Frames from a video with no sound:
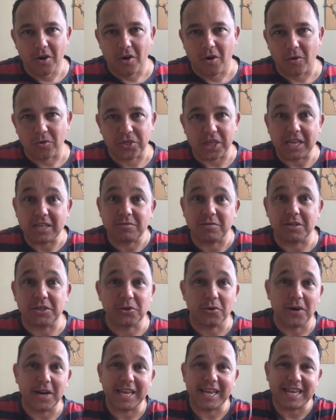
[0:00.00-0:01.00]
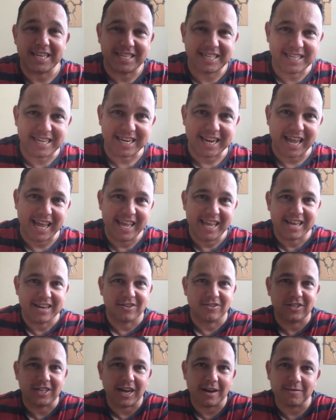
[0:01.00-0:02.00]
Well, thanks for joining us today
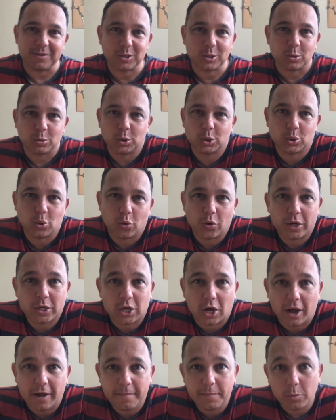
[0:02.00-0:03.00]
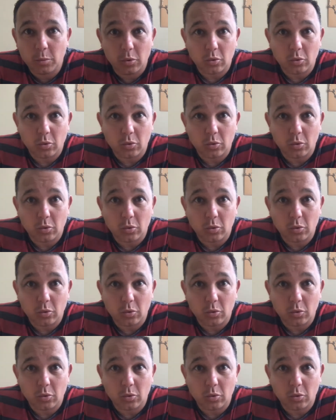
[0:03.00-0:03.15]
on Tawa School Storytime.